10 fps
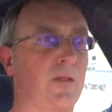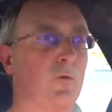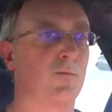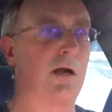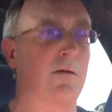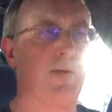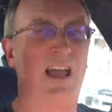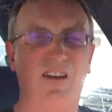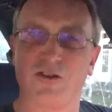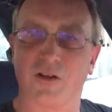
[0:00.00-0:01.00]
were probably
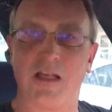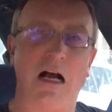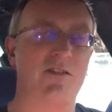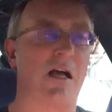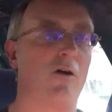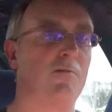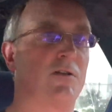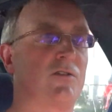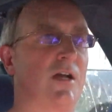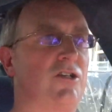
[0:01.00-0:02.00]
paved during the Eisenhower
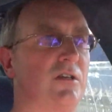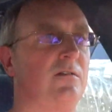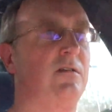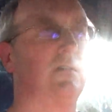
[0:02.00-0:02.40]
administration.